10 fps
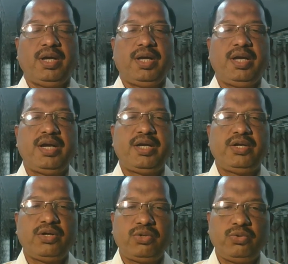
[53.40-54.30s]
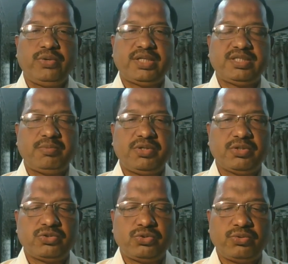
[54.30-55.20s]
In Tier 2 exam, dear
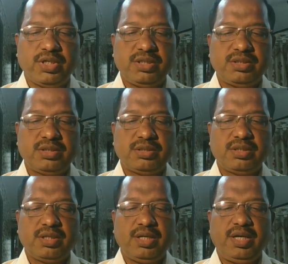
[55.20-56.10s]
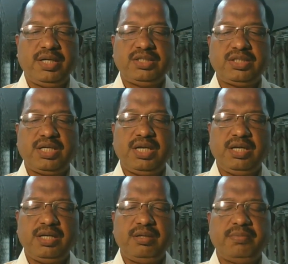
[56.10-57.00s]
students, it is
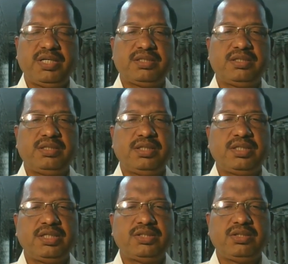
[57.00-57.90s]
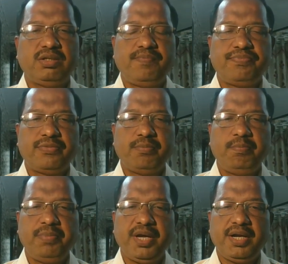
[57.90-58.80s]
clearly mentioned it is the
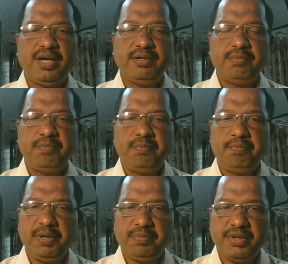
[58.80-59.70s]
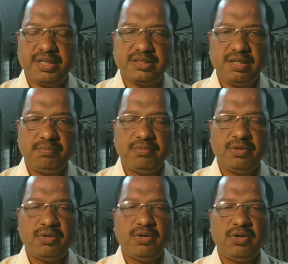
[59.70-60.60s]
pen and paper exam
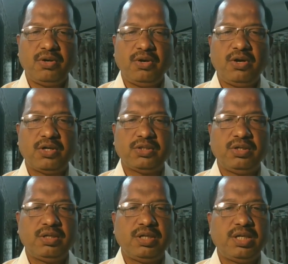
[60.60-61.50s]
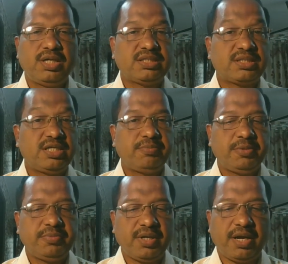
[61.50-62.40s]
or the
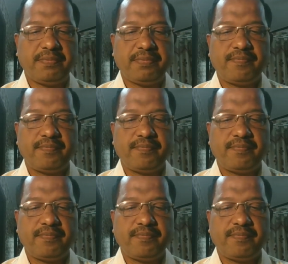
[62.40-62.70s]
descriptive type.